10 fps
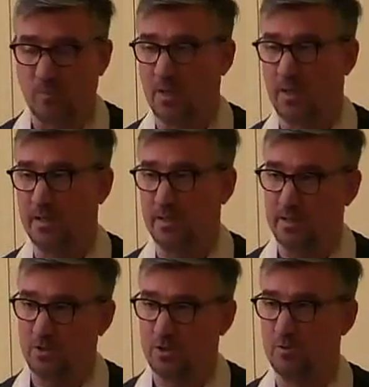And he
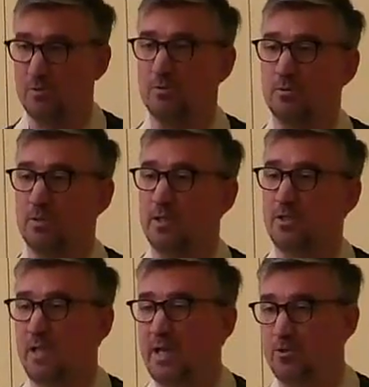saw a
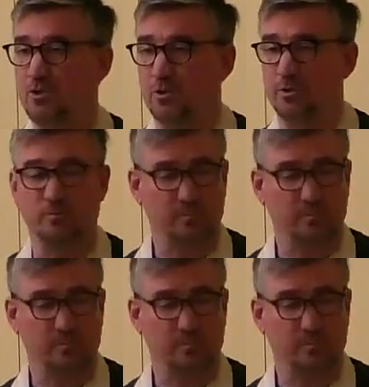statue.